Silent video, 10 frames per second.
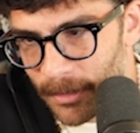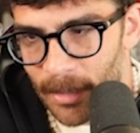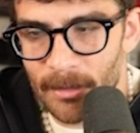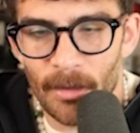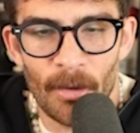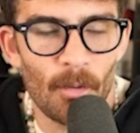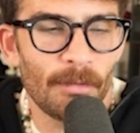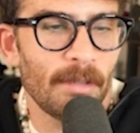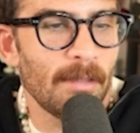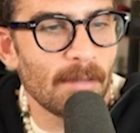And the
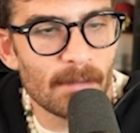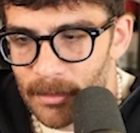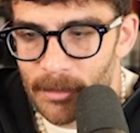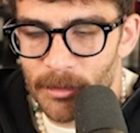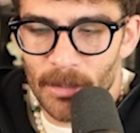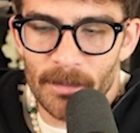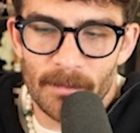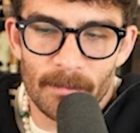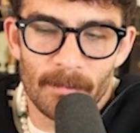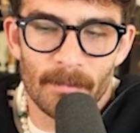Houthis.
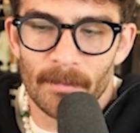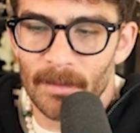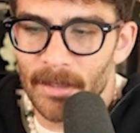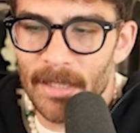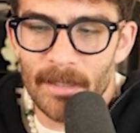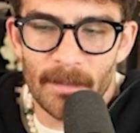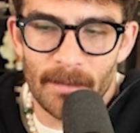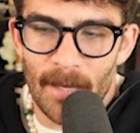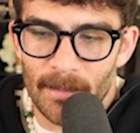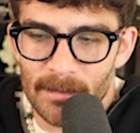Just leak it
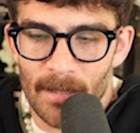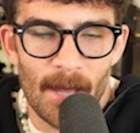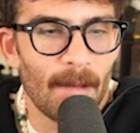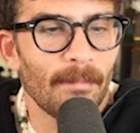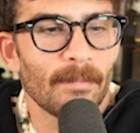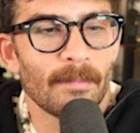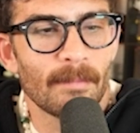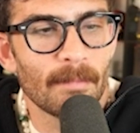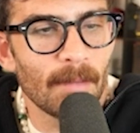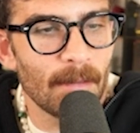next time
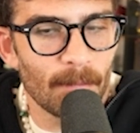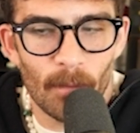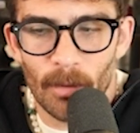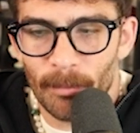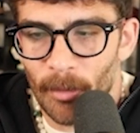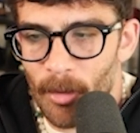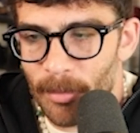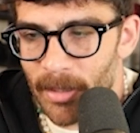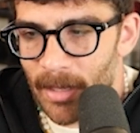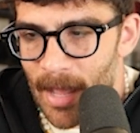in a more
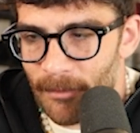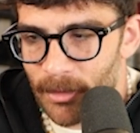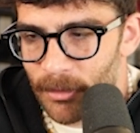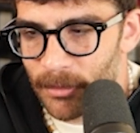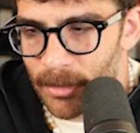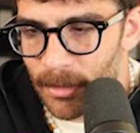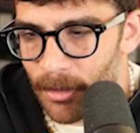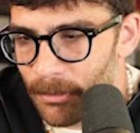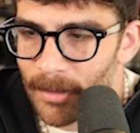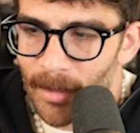appropriate avenue, you
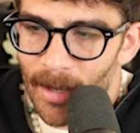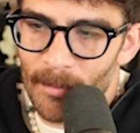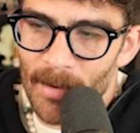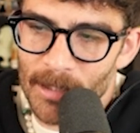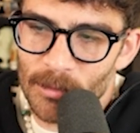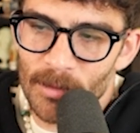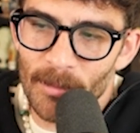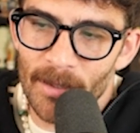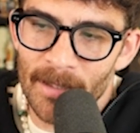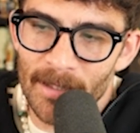know? I matched with him
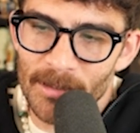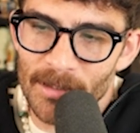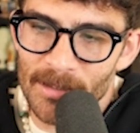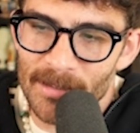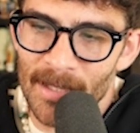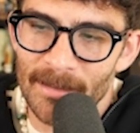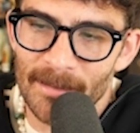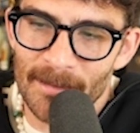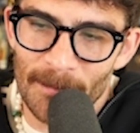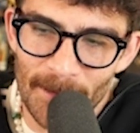on Hinge and he sent
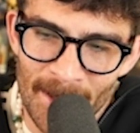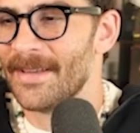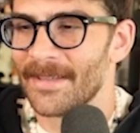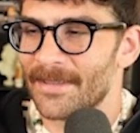it to me.